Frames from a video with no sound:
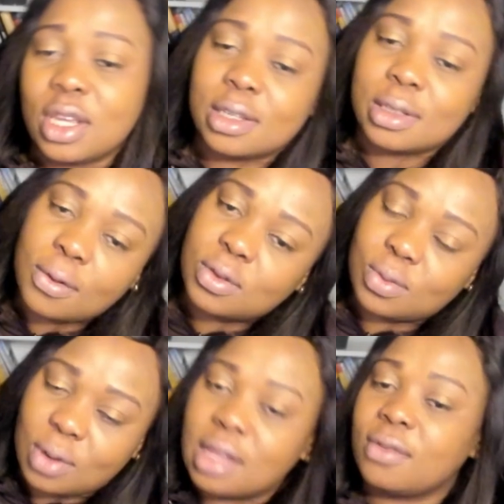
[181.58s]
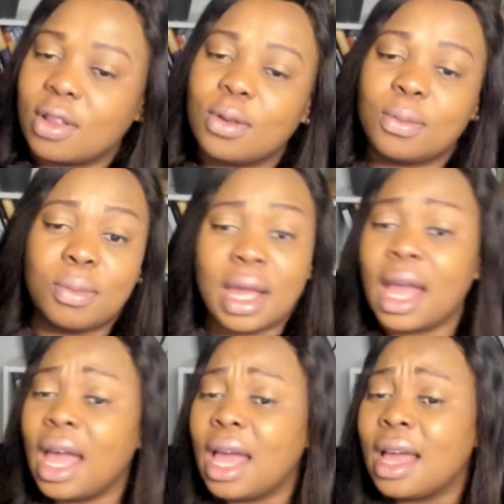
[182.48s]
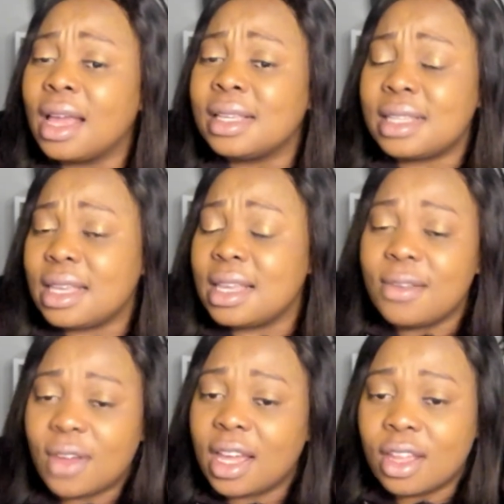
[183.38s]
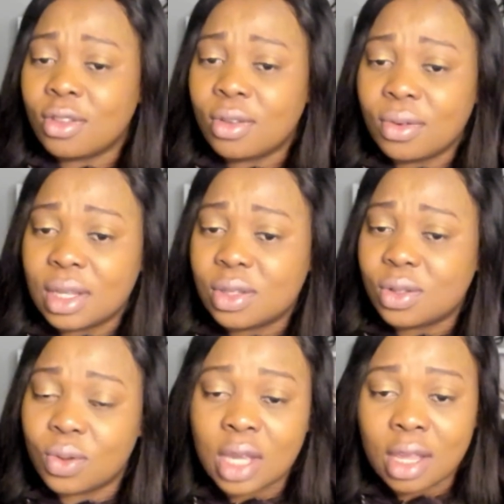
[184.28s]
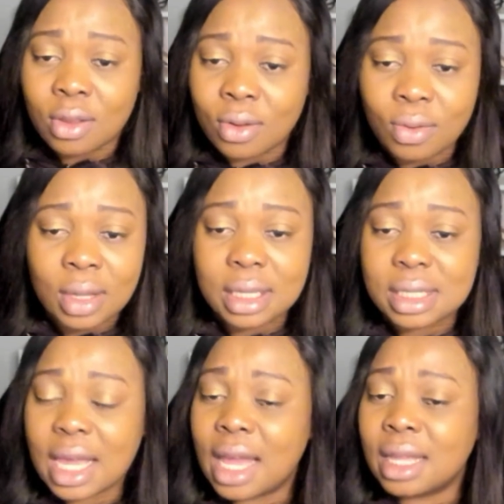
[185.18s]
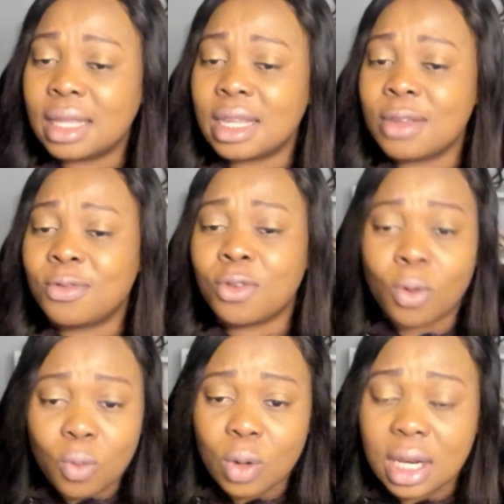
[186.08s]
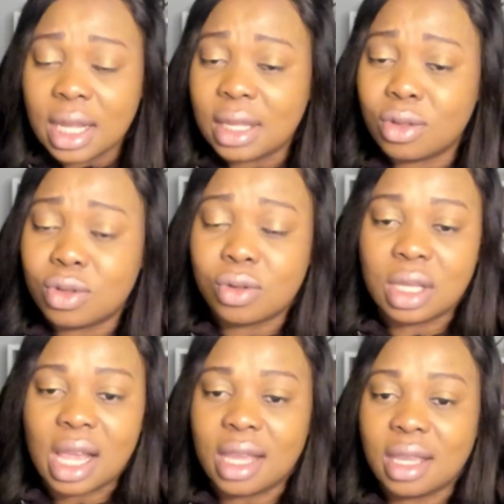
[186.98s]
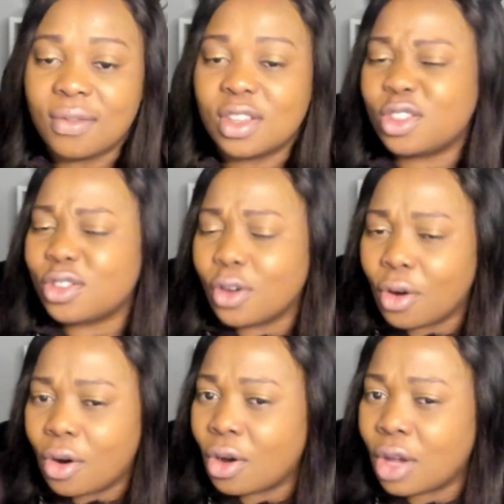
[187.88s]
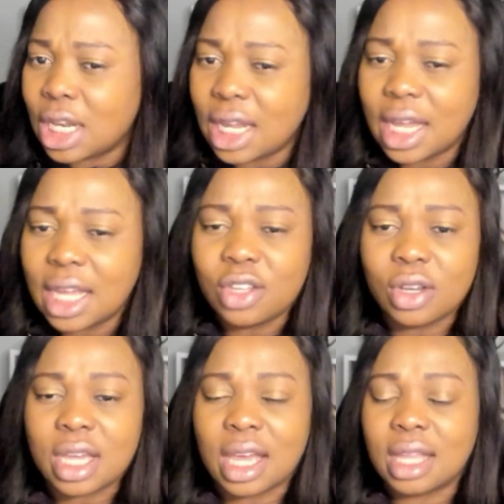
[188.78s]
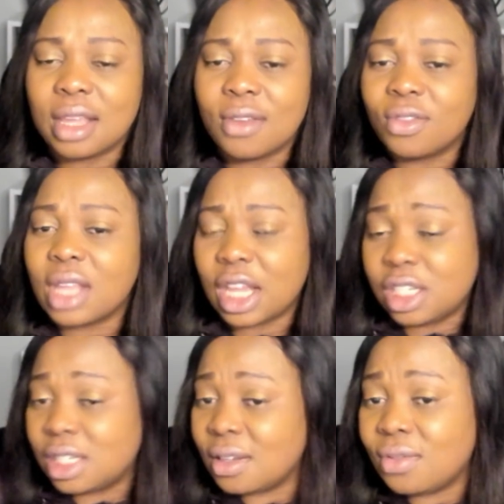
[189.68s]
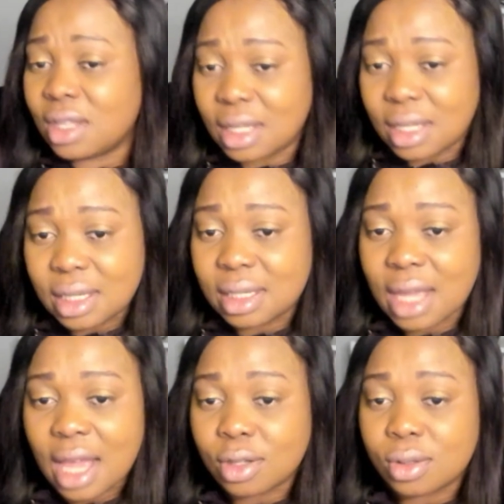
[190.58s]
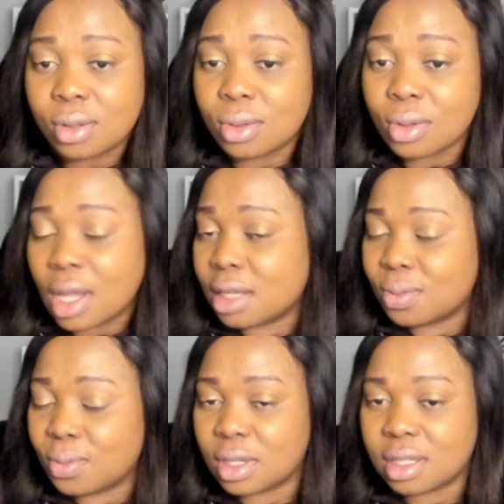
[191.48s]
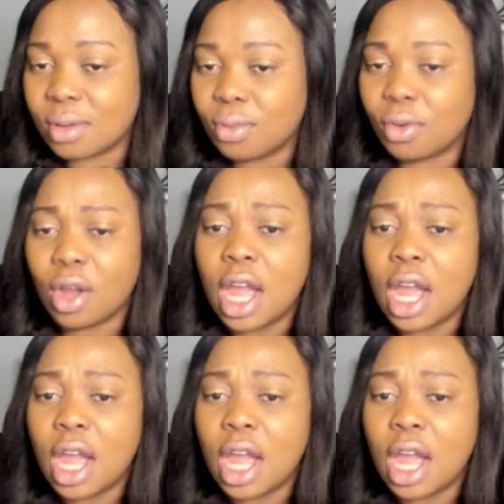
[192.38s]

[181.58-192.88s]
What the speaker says: a software developer. See, if I can do it, you can do it. And if you're willing to give it your all, you can even achieve this as soon as possible,